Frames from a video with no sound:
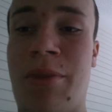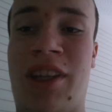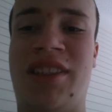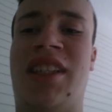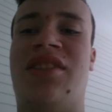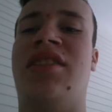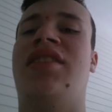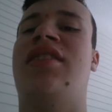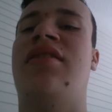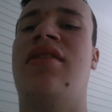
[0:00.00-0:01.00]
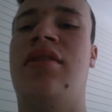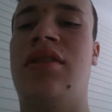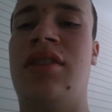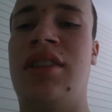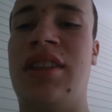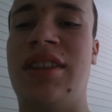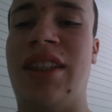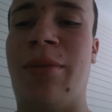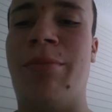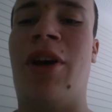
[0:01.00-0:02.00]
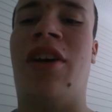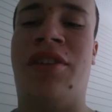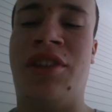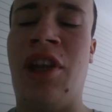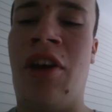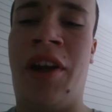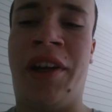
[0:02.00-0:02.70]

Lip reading: but it's actually 9:10.